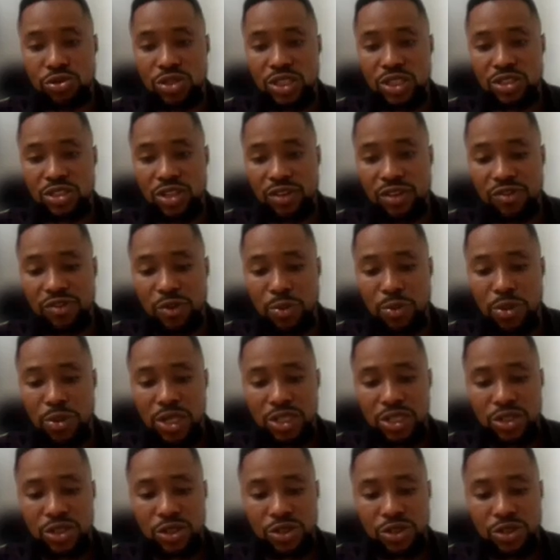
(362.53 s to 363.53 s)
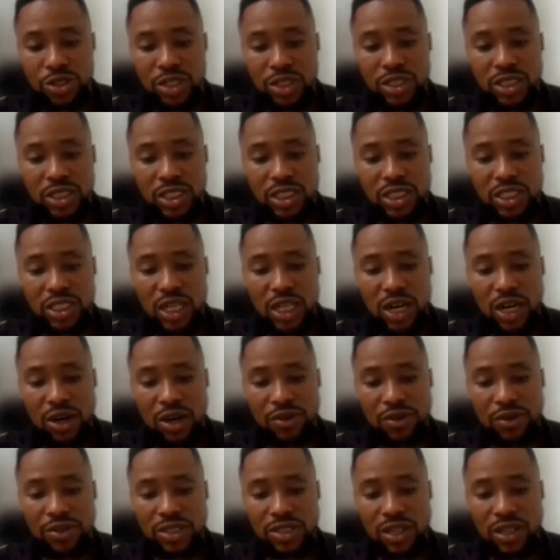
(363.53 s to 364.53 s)
atrial fibrillation. You can see the
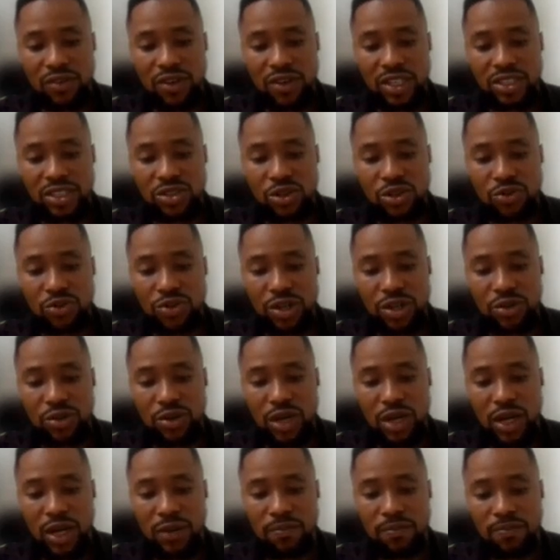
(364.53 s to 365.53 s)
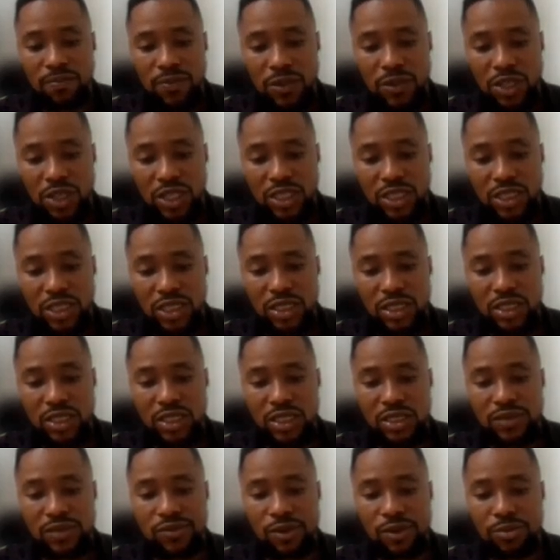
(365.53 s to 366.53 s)
RR interval is not regular. You can see
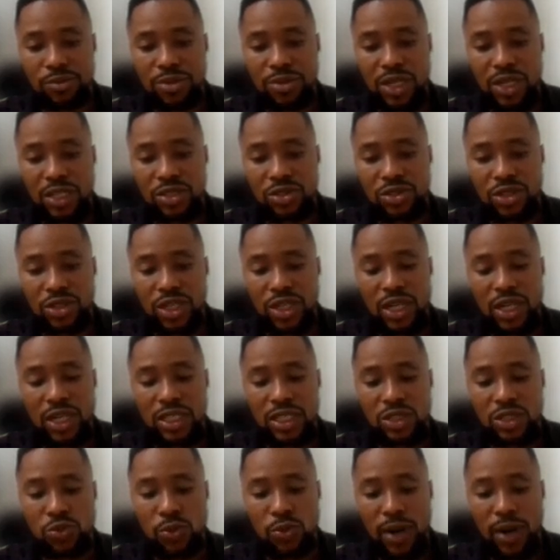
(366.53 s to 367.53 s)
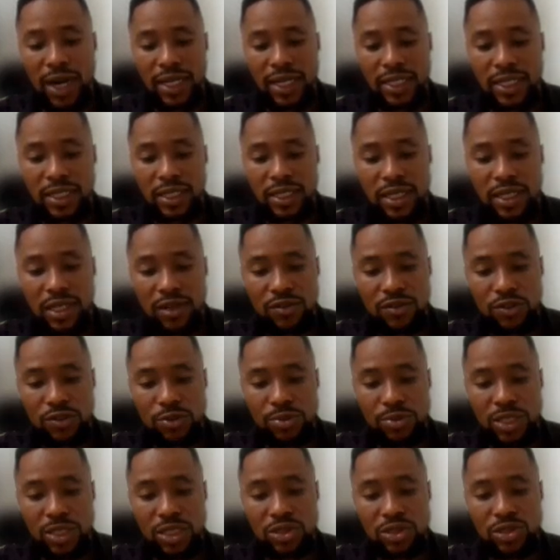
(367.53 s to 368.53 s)
this from here to here is wide. From
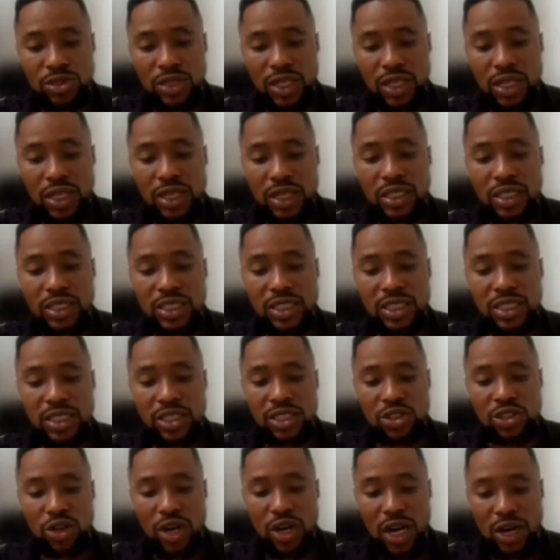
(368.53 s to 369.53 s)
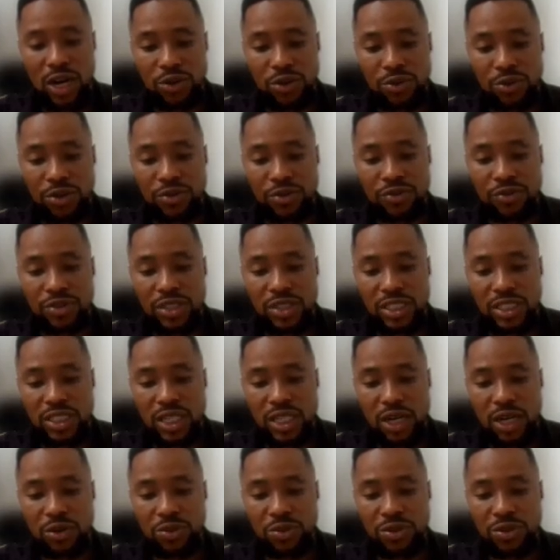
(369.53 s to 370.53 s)
here to here, this is your R wave. This is
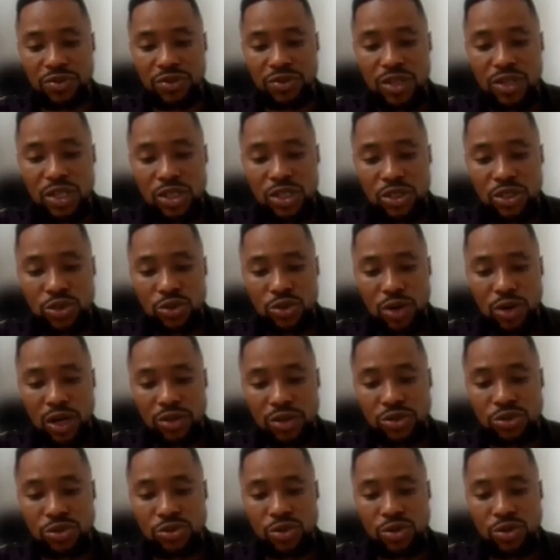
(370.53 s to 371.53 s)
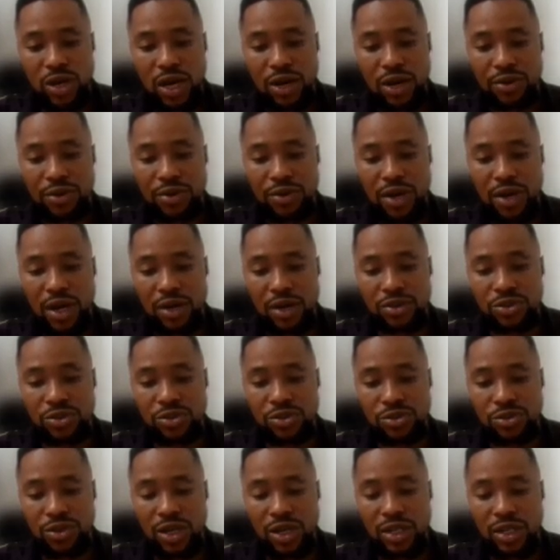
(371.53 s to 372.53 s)
R wave. So R to R
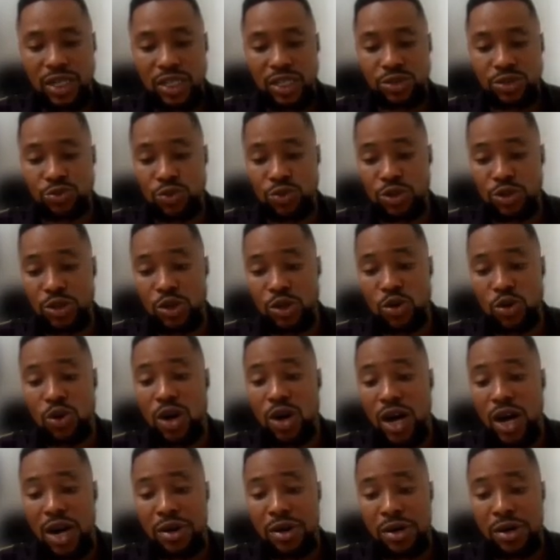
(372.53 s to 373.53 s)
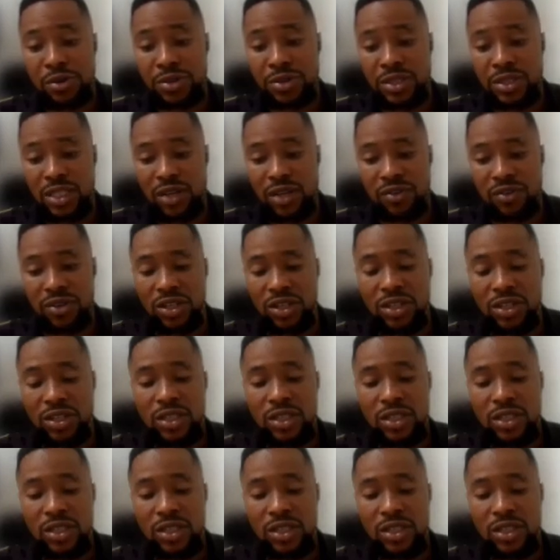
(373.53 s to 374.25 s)
to R, that's what we call RR interval.